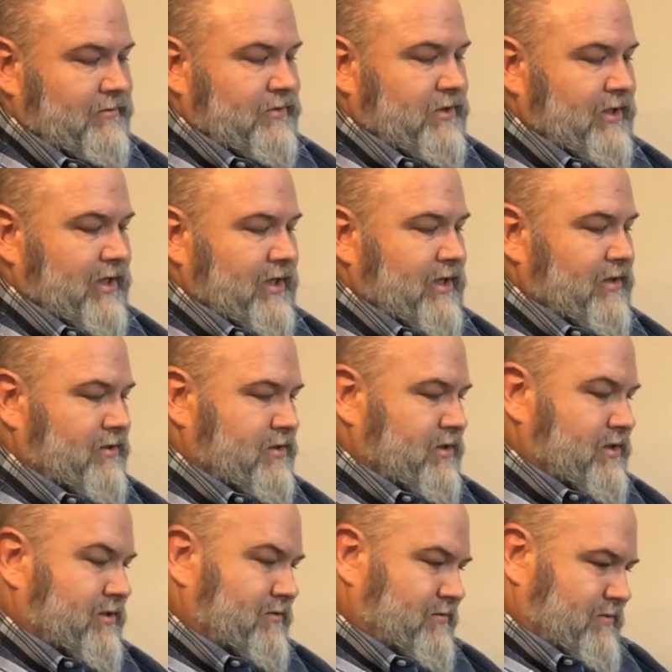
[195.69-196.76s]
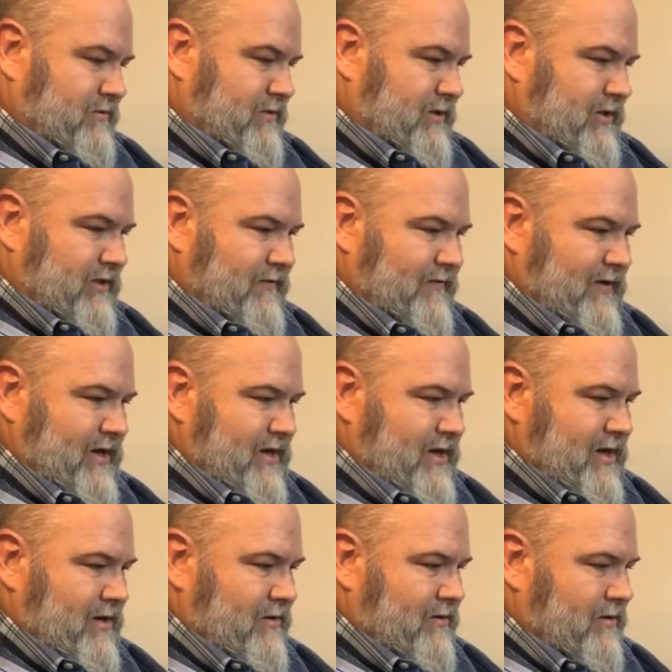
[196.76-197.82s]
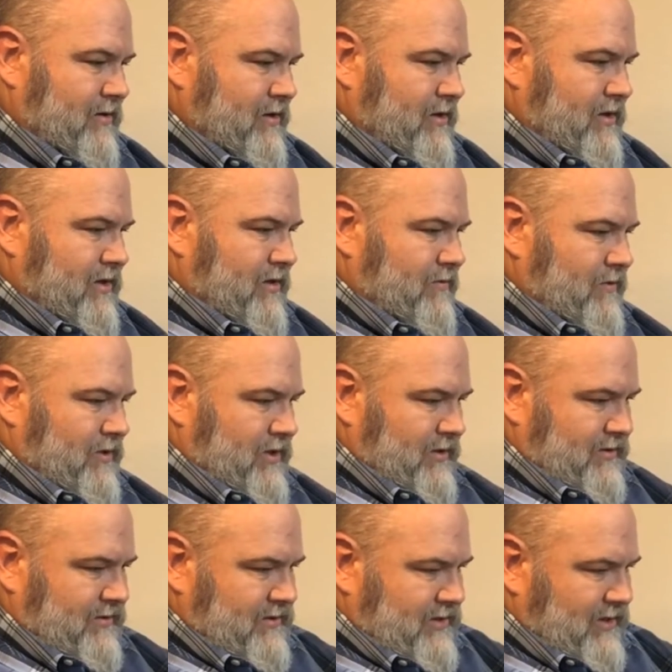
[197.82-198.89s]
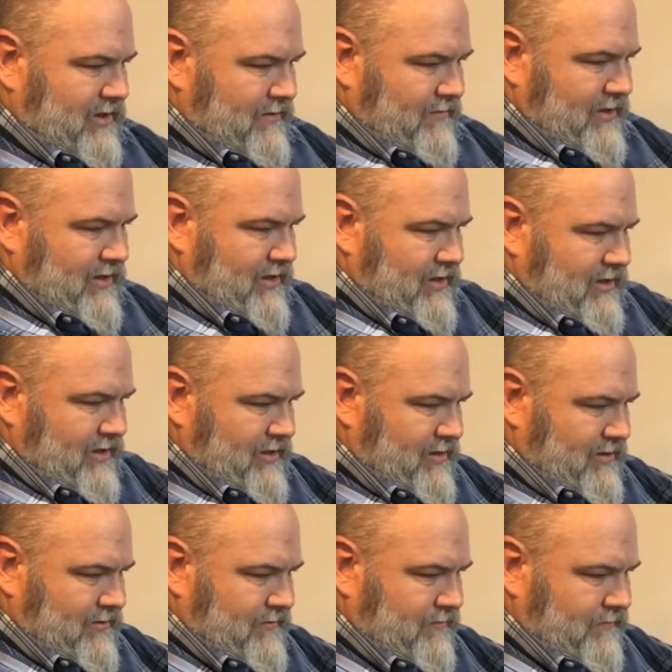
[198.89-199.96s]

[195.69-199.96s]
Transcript: to get the fan out. And we're going to stick it back in here